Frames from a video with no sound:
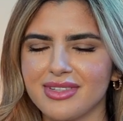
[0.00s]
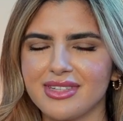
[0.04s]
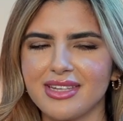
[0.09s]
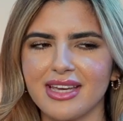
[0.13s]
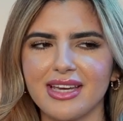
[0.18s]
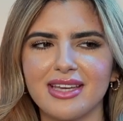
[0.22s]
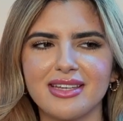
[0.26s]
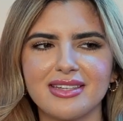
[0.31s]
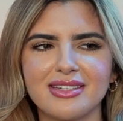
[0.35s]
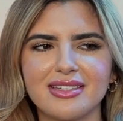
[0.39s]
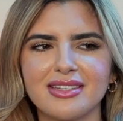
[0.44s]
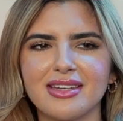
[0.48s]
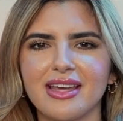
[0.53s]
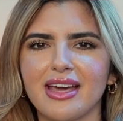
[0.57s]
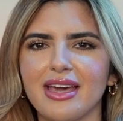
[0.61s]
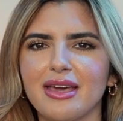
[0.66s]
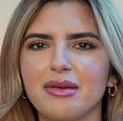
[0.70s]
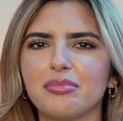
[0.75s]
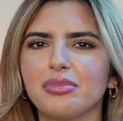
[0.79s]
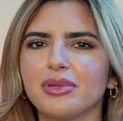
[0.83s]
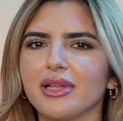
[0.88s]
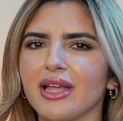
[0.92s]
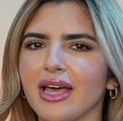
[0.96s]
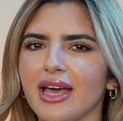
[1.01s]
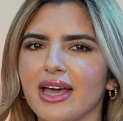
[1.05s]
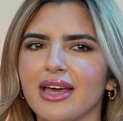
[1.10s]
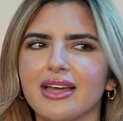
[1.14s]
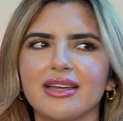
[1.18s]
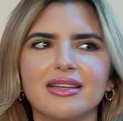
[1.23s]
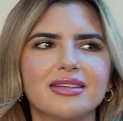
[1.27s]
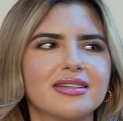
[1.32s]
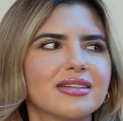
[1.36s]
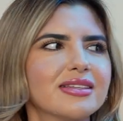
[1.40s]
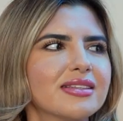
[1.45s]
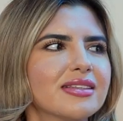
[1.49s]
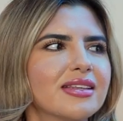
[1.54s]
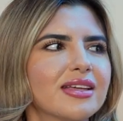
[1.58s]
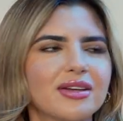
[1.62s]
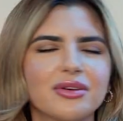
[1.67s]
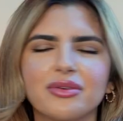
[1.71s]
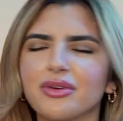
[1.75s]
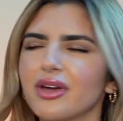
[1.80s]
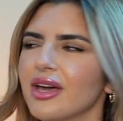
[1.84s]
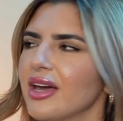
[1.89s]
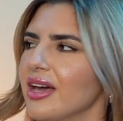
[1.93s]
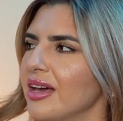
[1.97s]
date night planned,
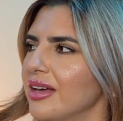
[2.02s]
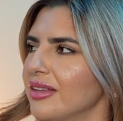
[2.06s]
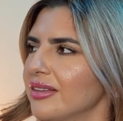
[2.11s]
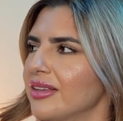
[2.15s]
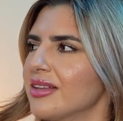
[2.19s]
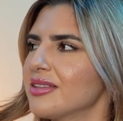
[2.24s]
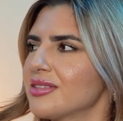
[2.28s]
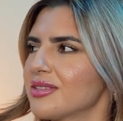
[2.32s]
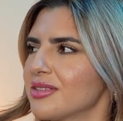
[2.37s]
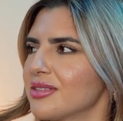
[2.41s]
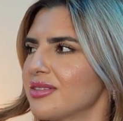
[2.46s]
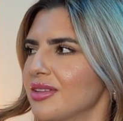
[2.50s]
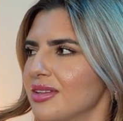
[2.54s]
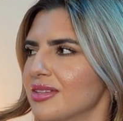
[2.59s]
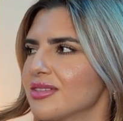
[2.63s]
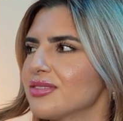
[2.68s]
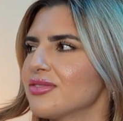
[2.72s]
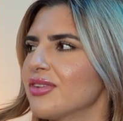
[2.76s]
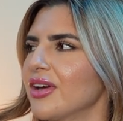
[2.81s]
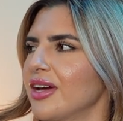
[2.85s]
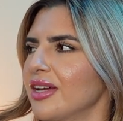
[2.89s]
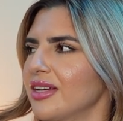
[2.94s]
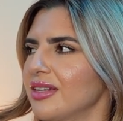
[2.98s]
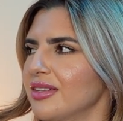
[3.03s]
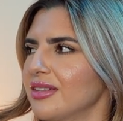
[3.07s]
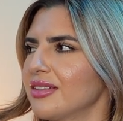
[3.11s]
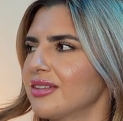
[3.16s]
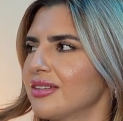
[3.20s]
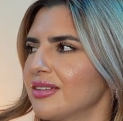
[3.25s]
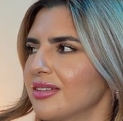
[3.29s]
then okay, that's fine.